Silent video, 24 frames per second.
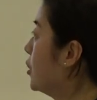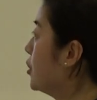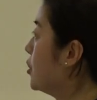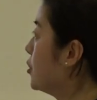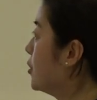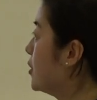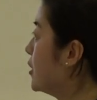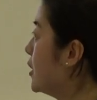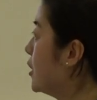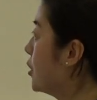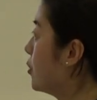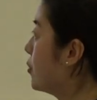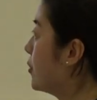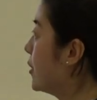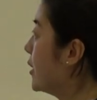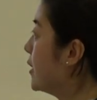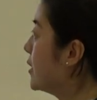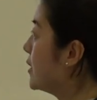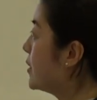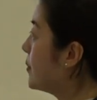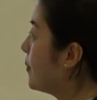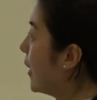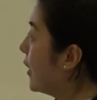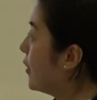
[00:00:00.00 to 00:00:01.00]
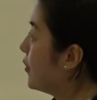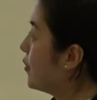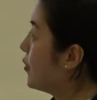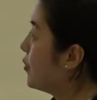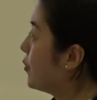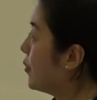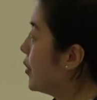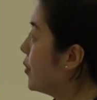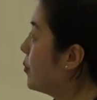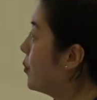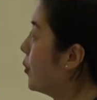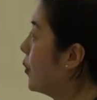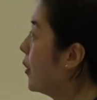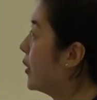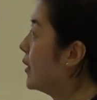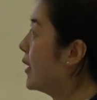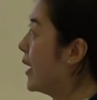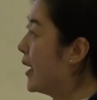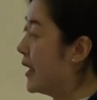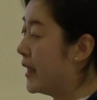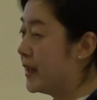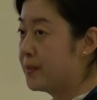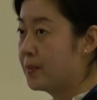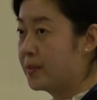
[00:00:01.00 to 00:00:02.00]
to decrease by
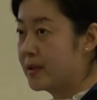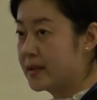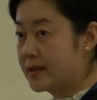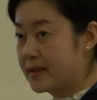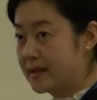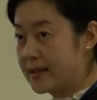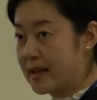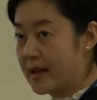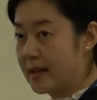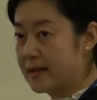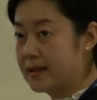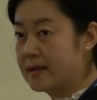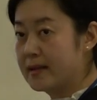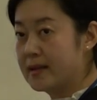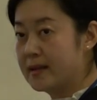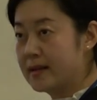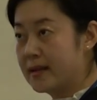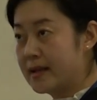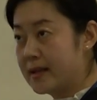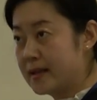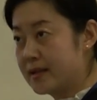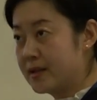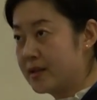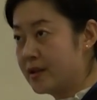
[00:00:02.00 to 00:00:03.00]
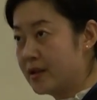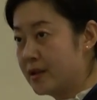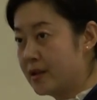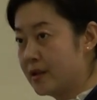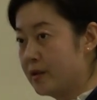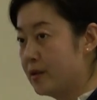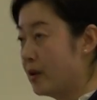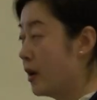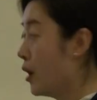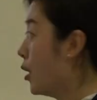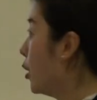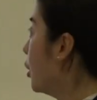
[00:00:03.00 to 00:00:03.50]
3.8% this year,